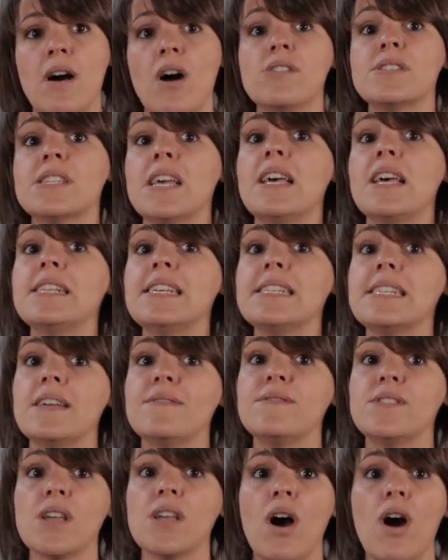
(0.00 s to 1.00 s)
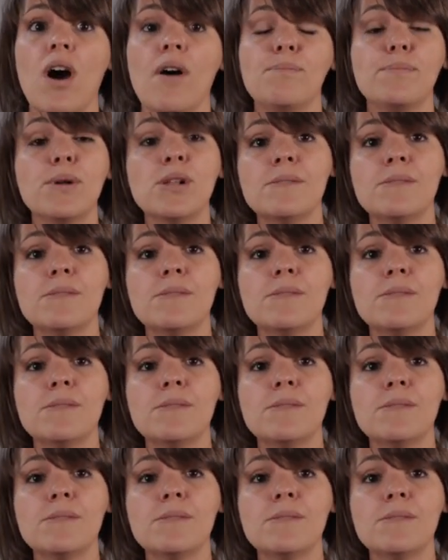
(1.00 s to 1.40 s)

Alternatives are pull